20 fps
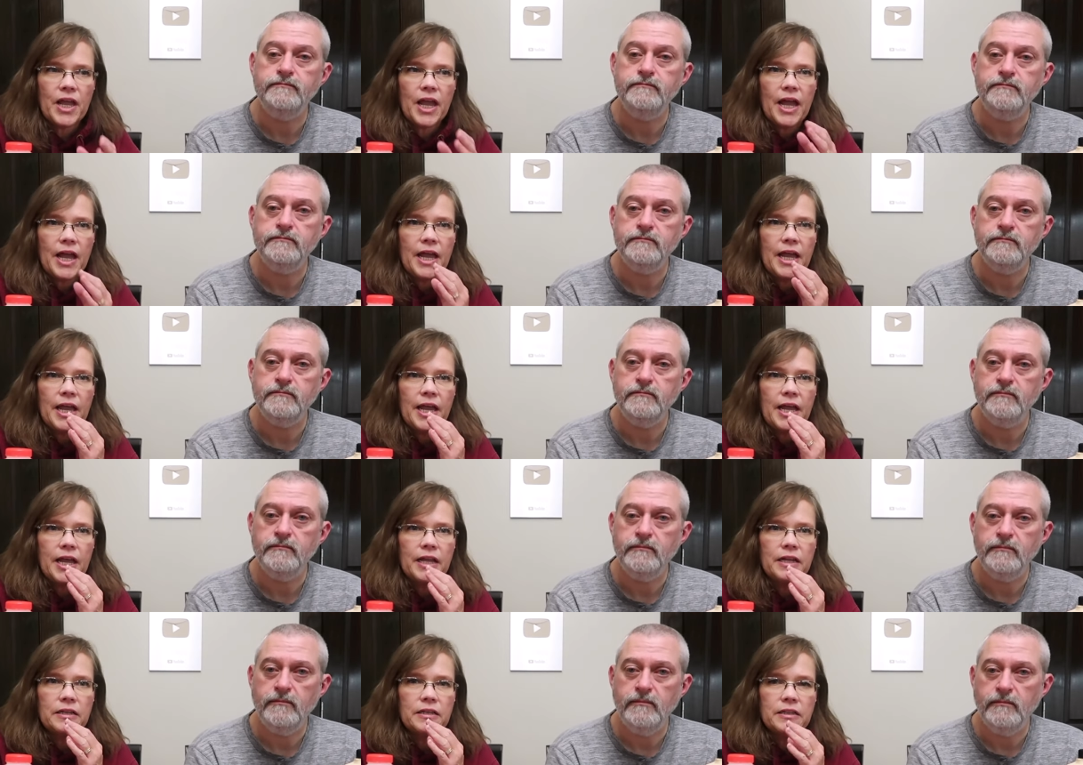
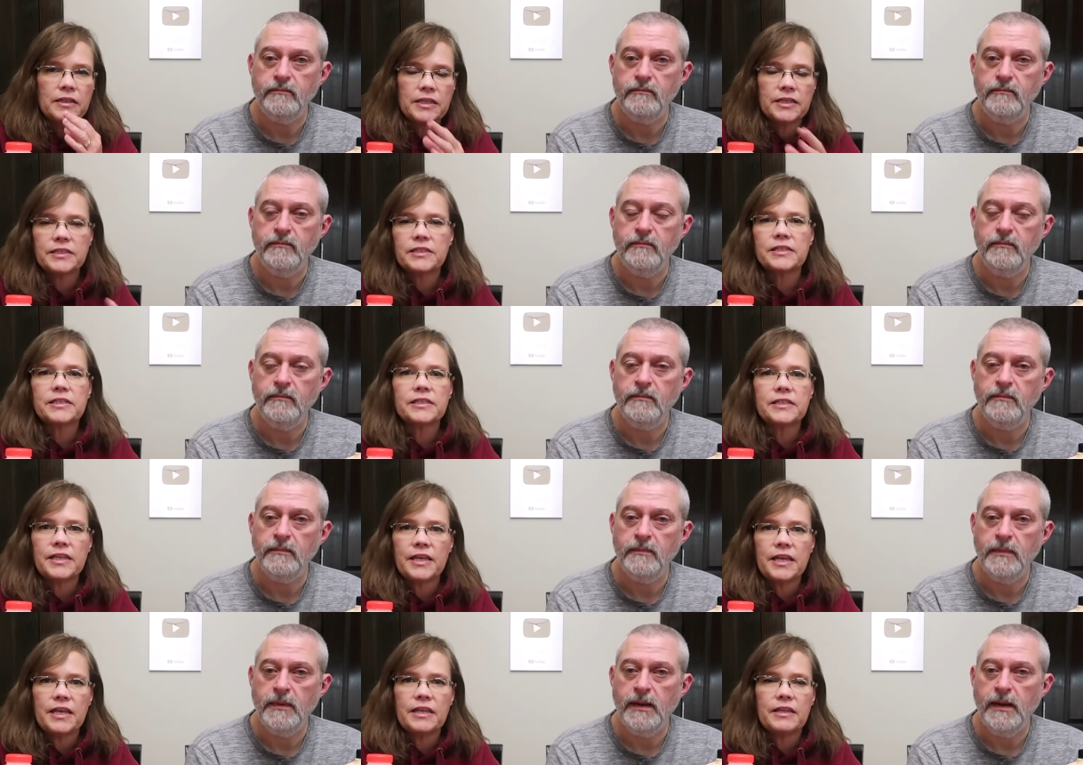Speaker 1: and this
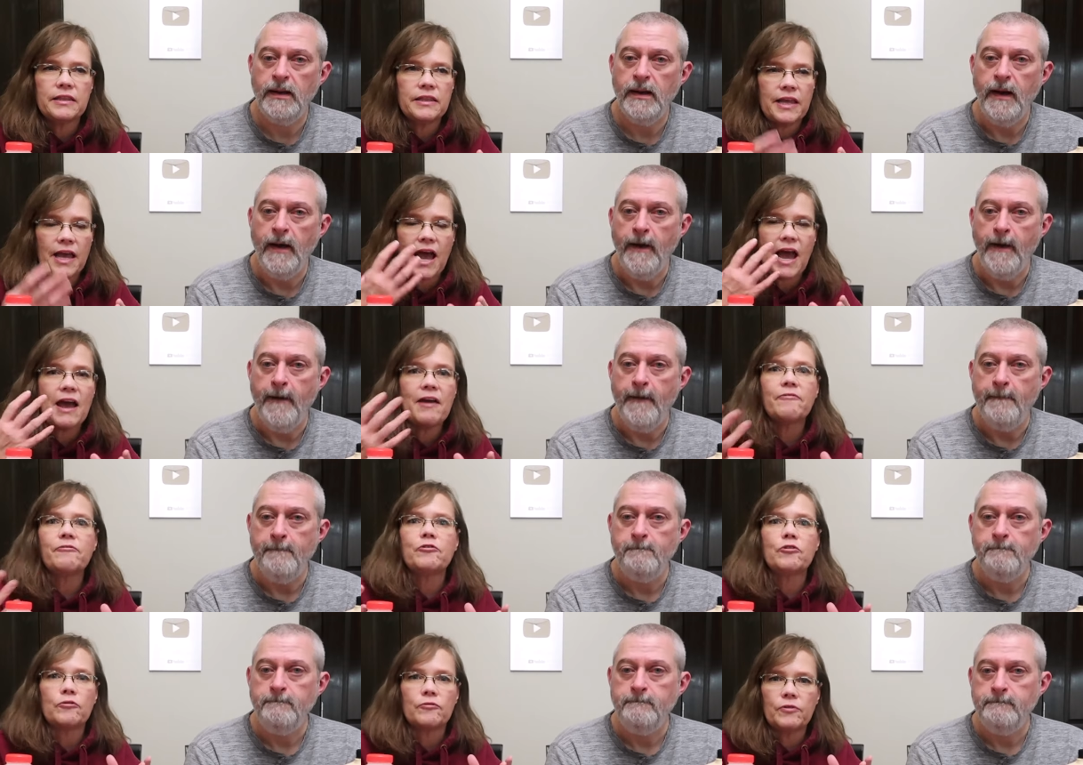is the the
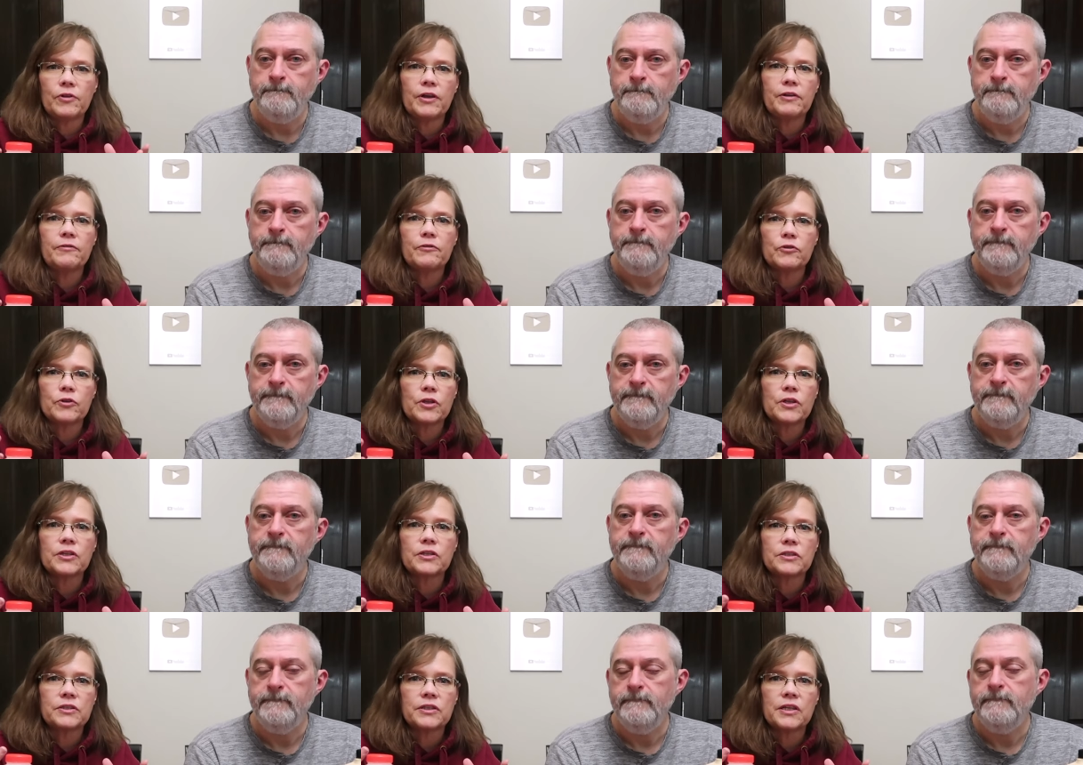after
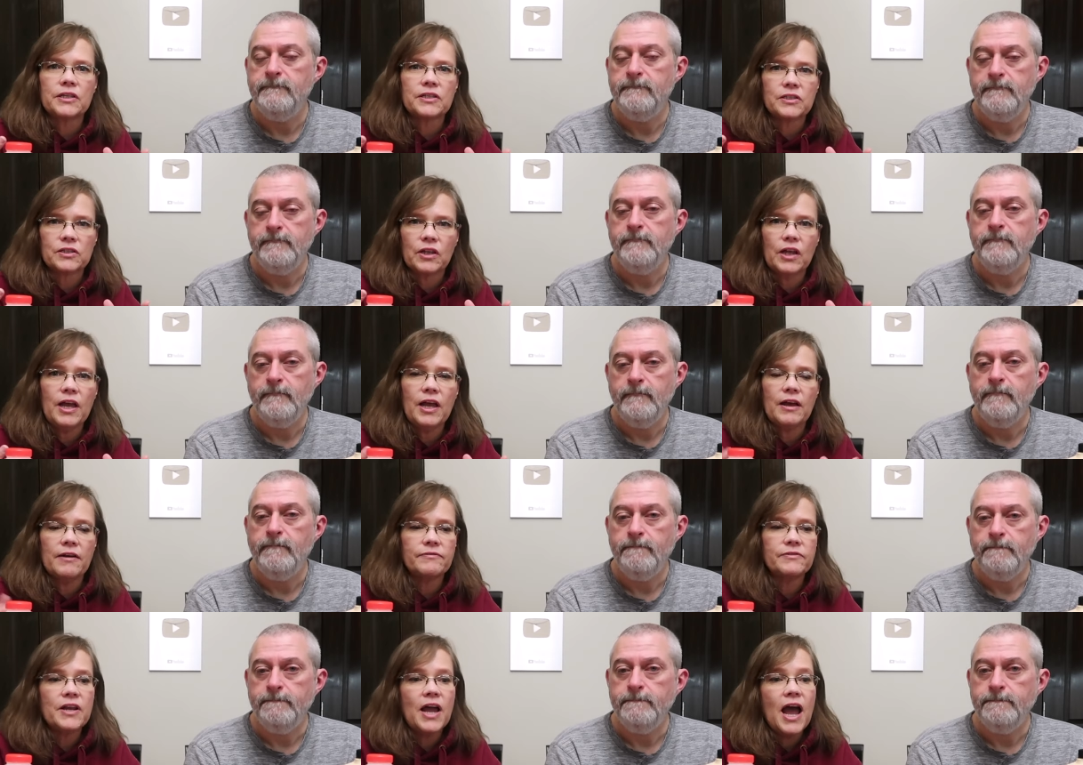flavor that, that's
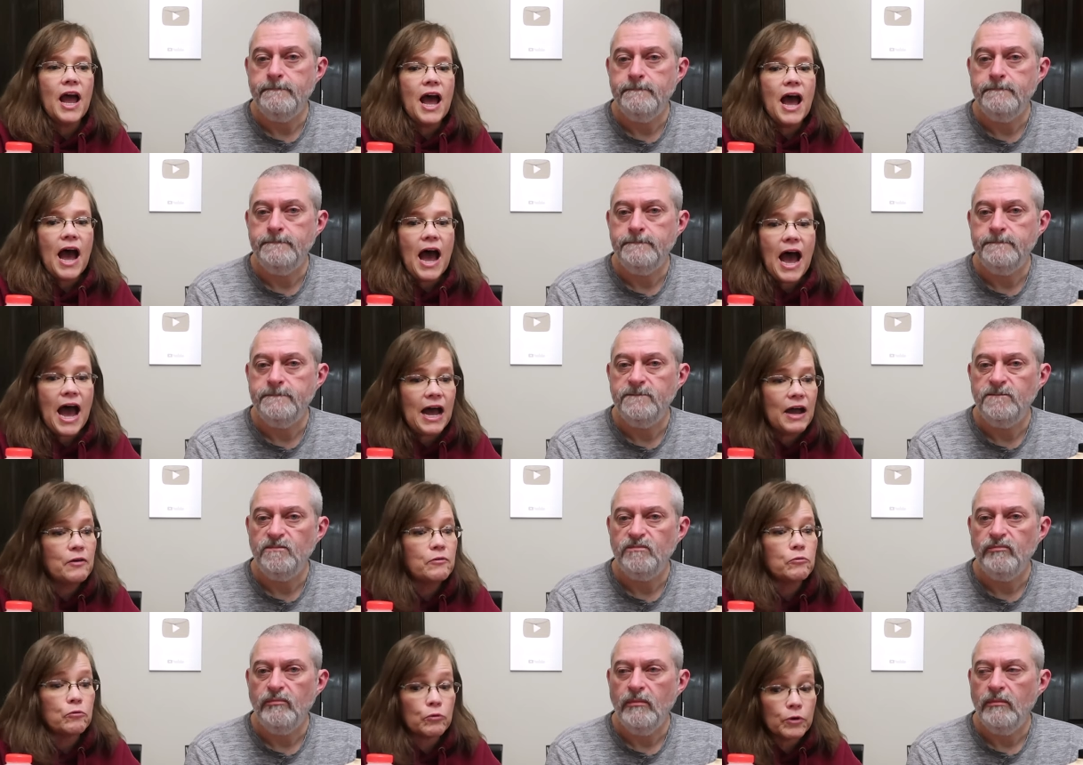left.
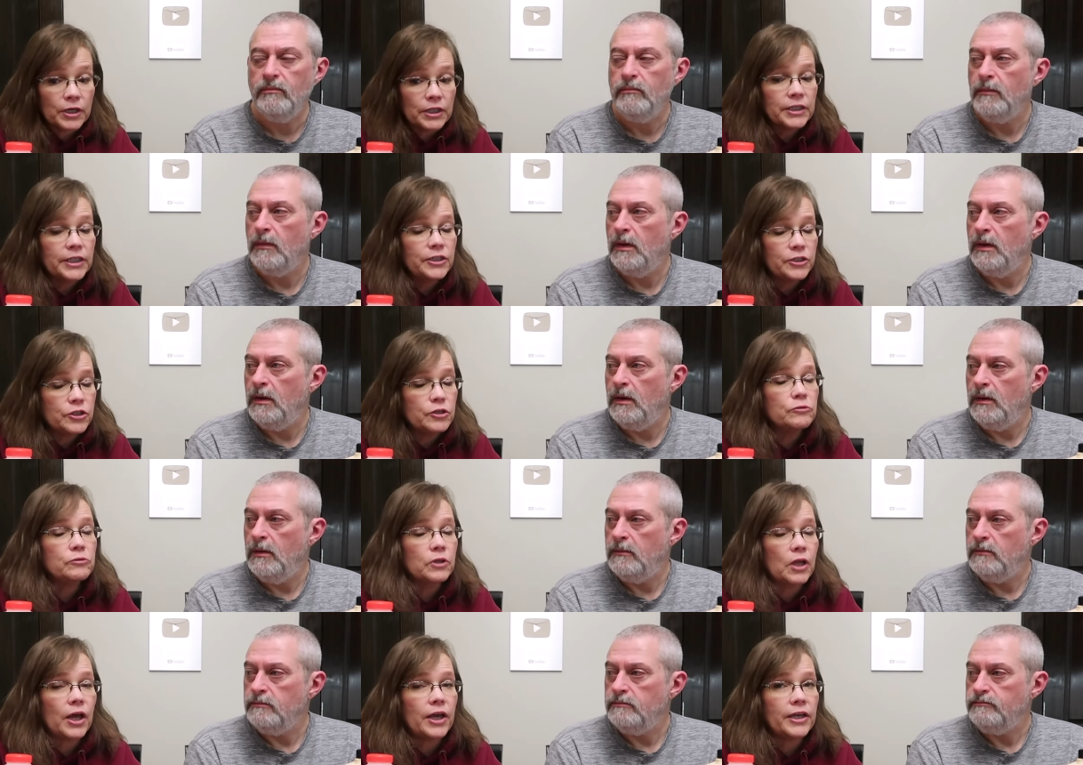I really
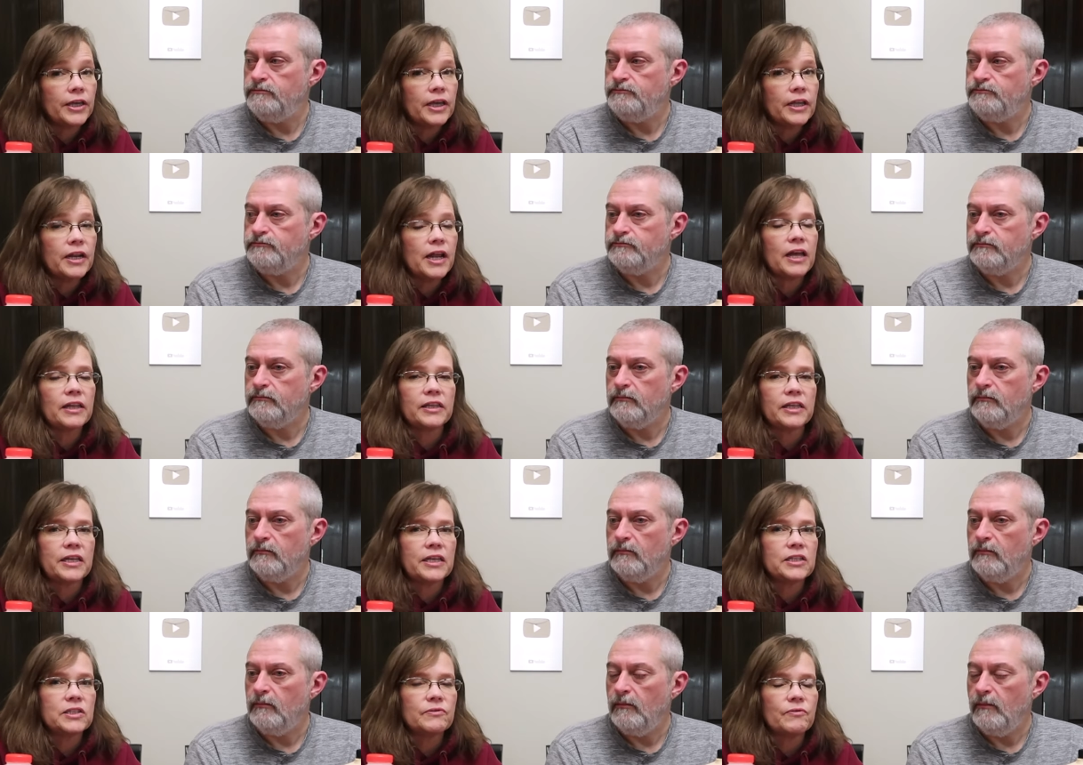do like it. I
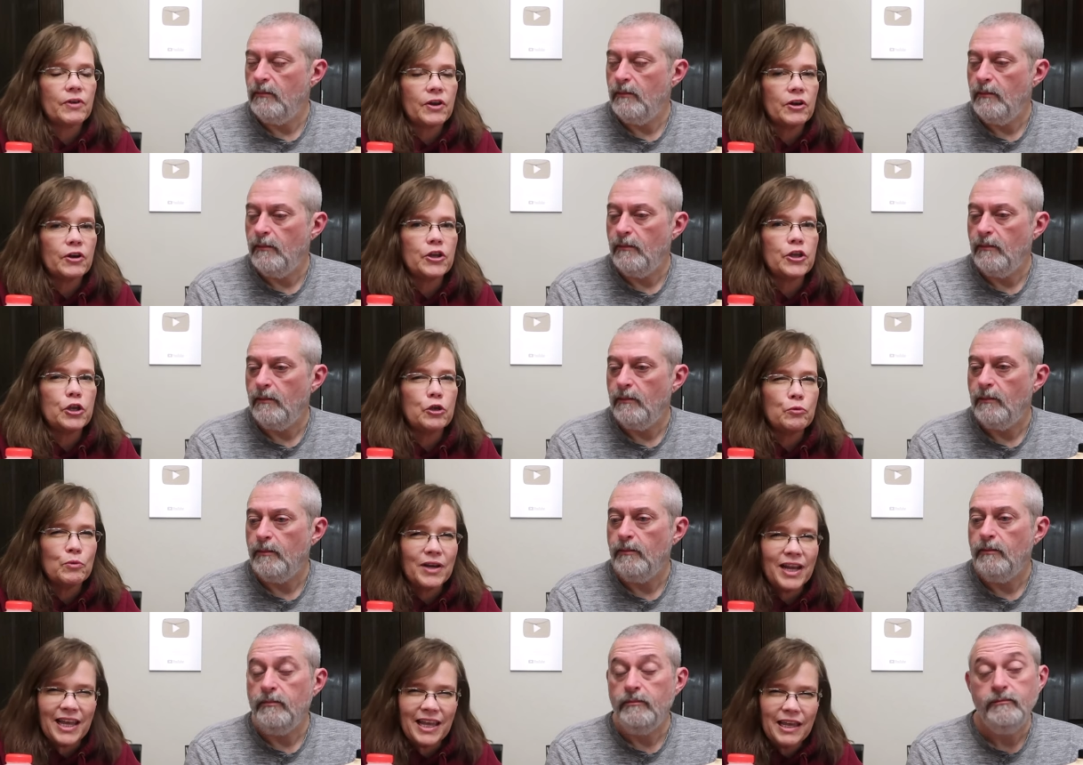think it's very
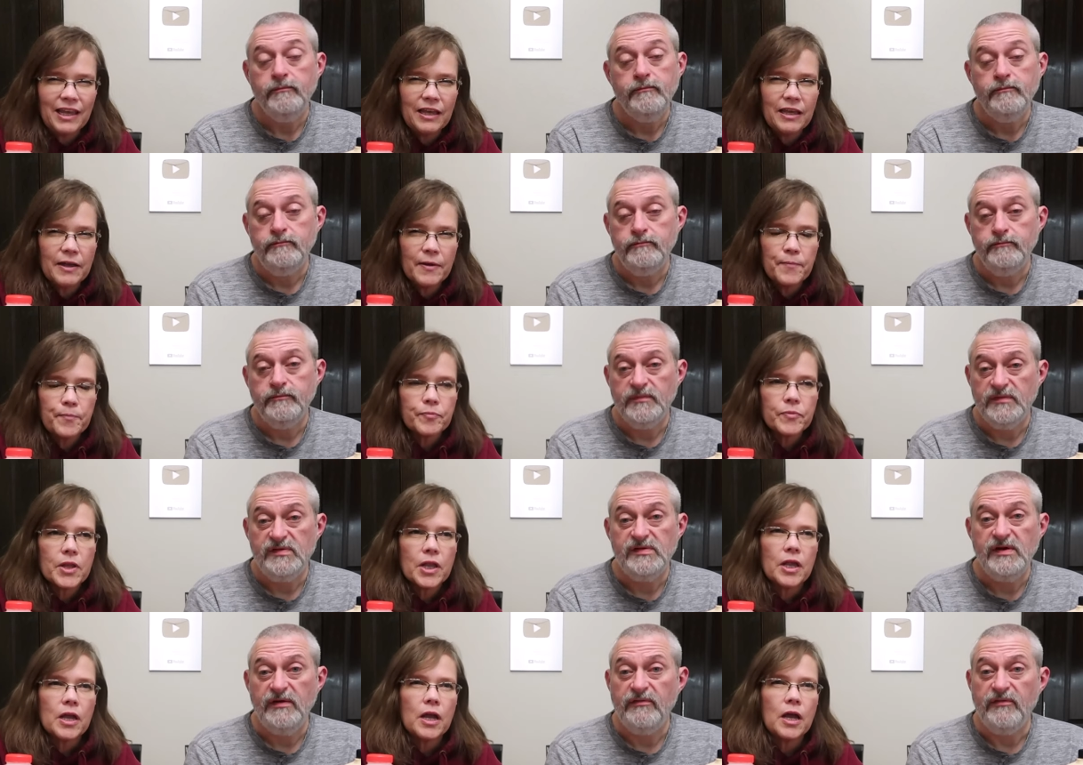unique.
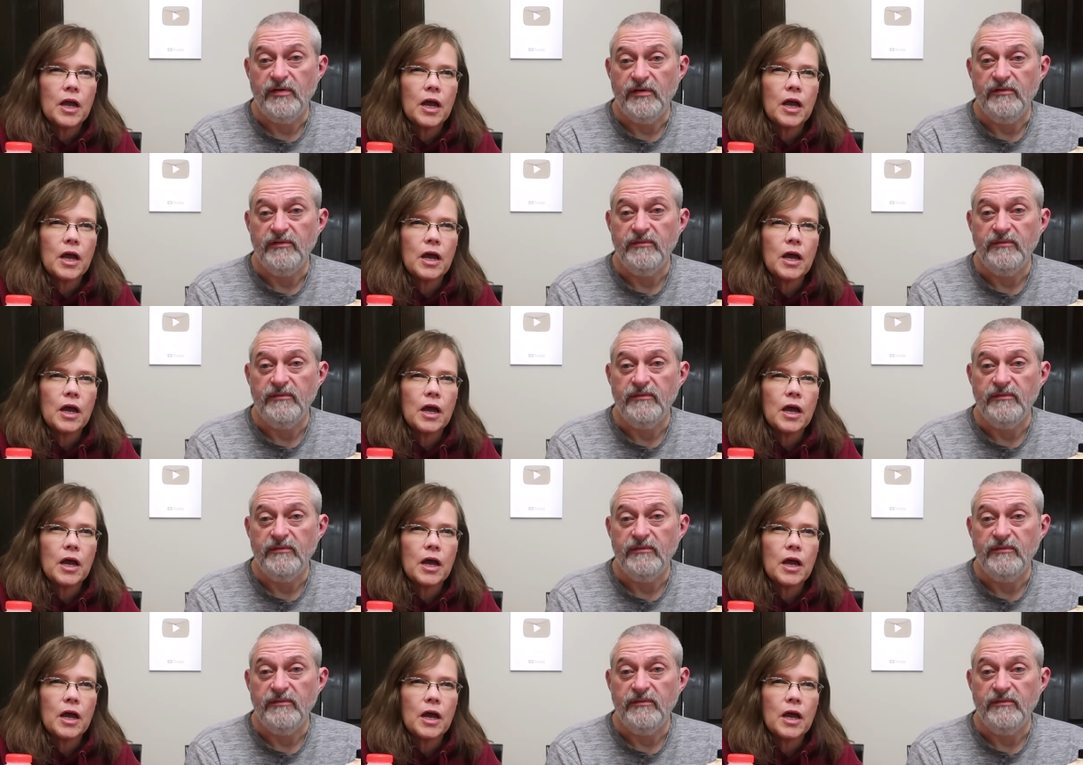It's different.